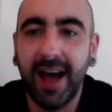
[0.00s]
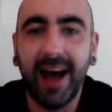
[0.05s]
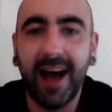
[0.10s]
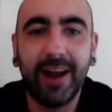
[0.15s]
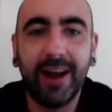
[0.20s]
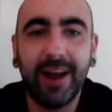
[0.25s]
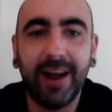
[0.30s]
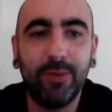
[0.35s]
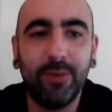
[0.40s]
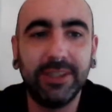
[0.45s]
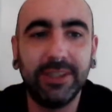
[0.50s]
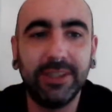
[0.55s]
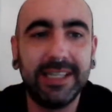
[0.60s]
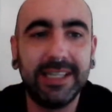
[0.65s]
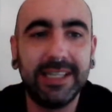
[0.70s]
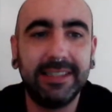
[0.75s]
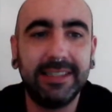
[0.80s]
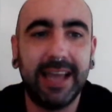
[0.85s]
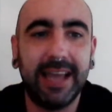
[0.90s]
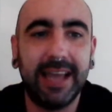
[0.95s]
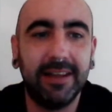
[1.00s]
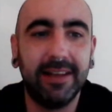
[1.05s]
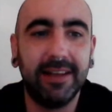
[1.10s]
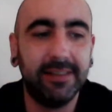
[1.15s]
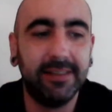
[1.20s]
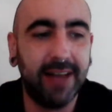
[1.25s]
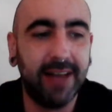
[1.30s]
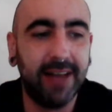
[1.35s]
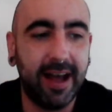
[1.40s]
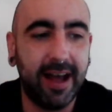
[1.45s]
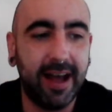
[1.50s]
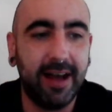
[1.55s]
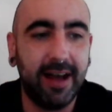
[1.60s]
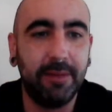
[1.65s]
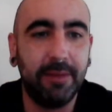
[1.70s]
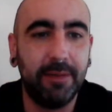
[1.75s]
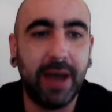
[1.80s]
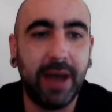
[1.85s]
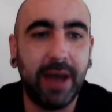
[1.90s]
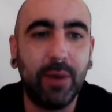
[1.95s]
And it wasn't until
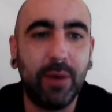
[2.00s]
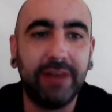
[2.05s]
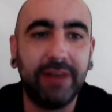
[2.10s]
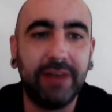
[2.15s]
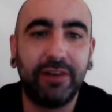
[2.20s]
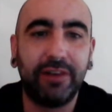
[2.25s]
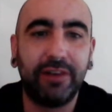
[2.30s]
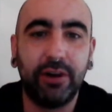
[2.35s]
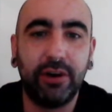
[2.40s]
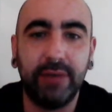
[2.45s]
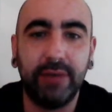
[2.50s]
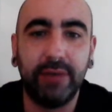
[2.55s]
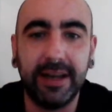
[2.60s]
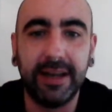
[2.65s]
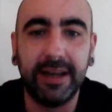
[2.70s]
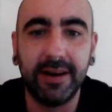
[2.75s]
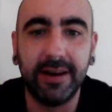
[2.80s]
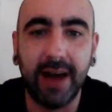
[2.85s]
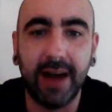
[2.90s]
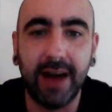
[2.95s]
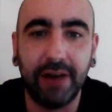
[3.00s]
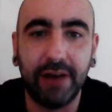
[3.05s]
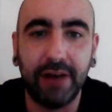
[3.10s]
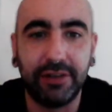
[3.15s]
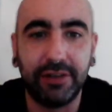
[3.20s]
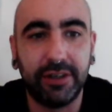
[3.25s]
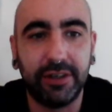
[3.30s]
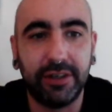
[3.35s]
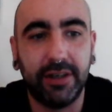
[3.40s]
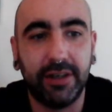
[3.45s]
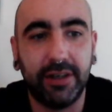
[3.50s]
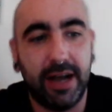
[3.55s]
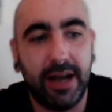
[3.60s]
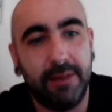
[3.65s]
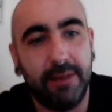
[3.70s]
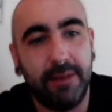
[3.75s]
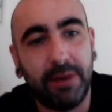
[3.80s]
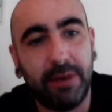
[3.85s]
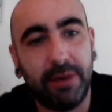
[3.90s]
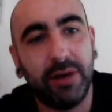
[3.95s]
I went for a reading after
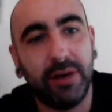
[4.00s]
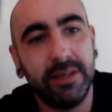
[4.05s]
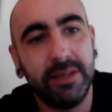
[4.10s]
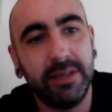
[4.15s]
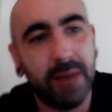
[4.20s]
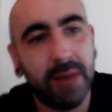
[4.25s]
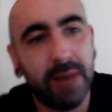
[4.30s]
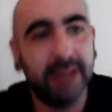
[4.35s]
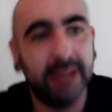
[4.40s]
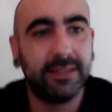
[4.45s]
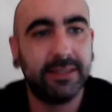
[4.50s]
my granda passed